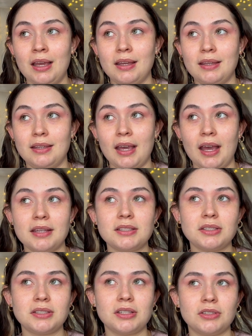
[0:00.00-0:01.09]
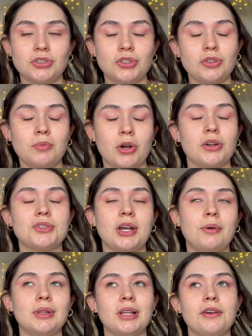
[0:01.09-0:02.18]
yes, certain parts I
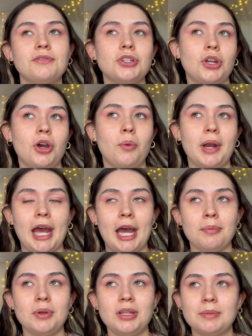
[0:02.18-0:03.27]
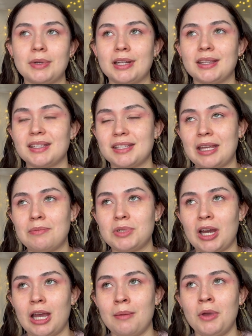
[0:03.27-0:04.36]
would love to know what happened, but at the same
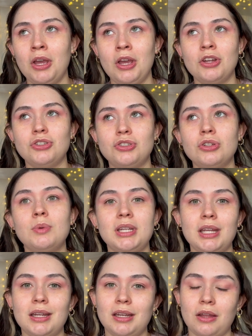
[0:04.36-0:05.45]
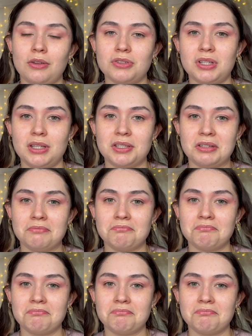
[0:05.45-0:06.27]
time, do we need another season?